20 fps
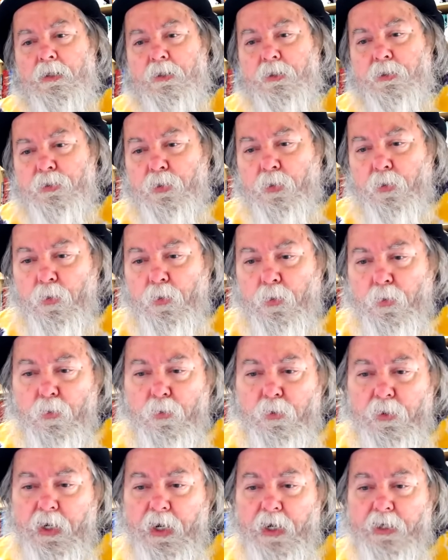So
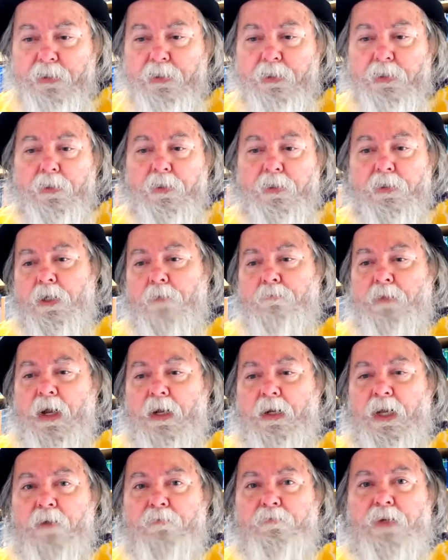yes, in my
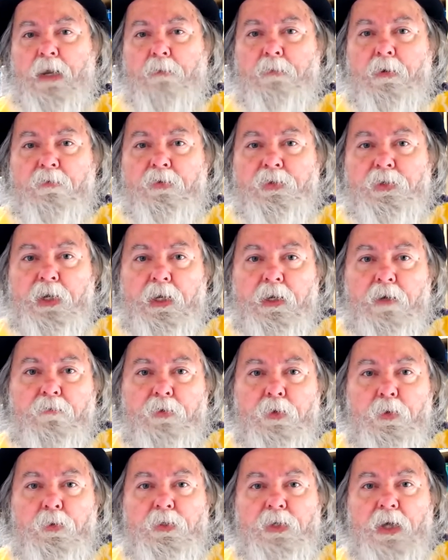lifetime, I've seen a
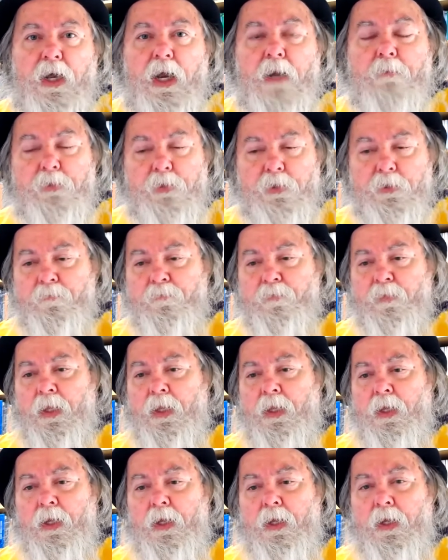few times
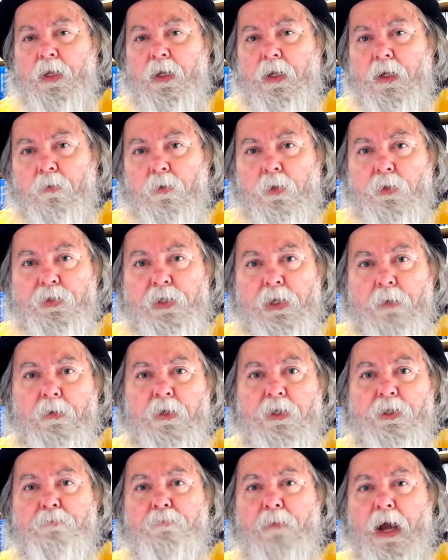where someone
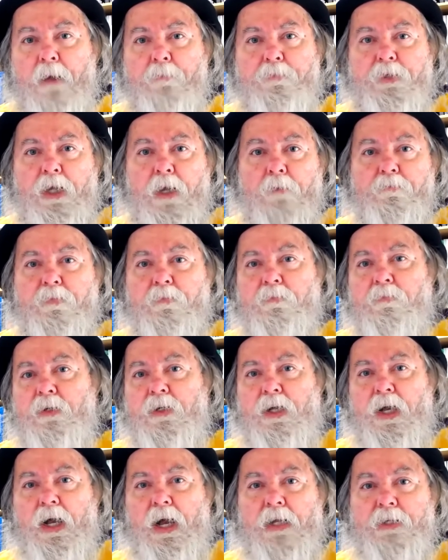has mopped up
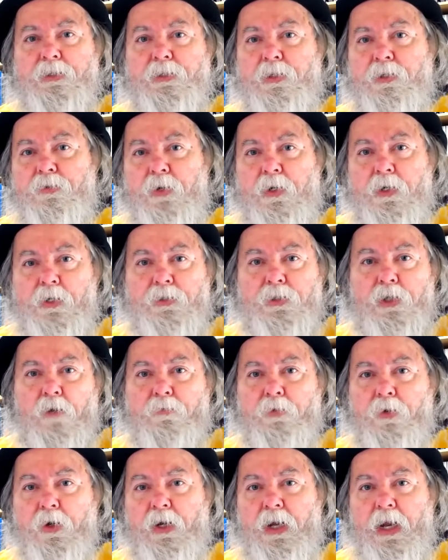concentrated
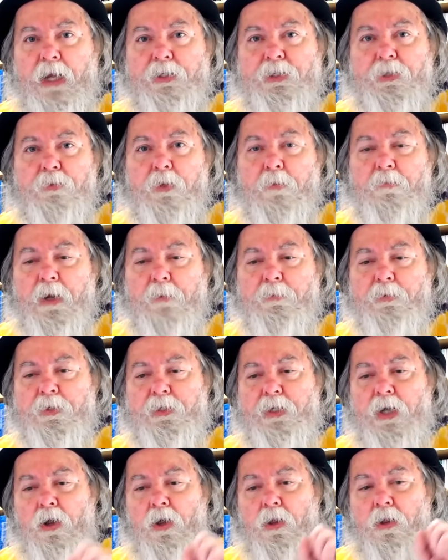sulfuric acid with a paper
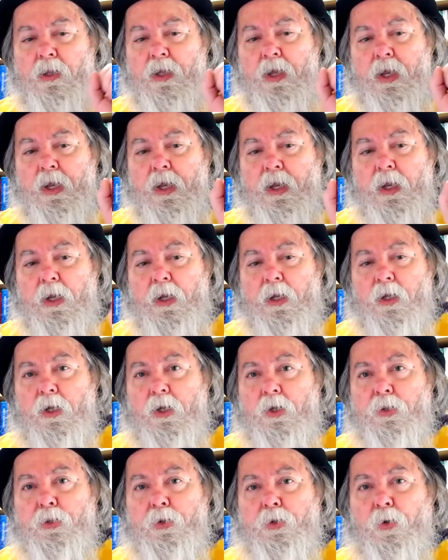towel,
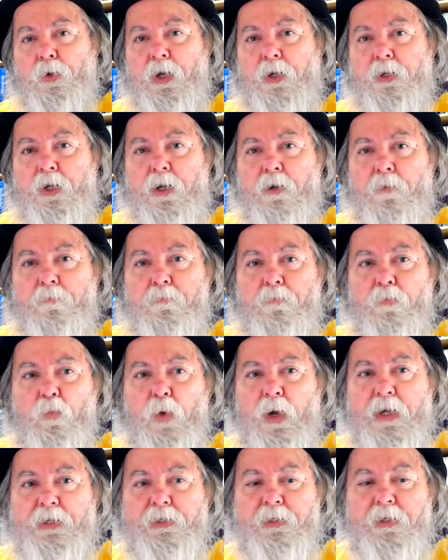thrown it in a
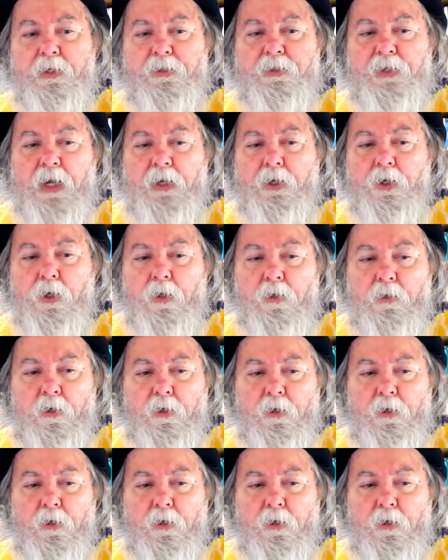waste container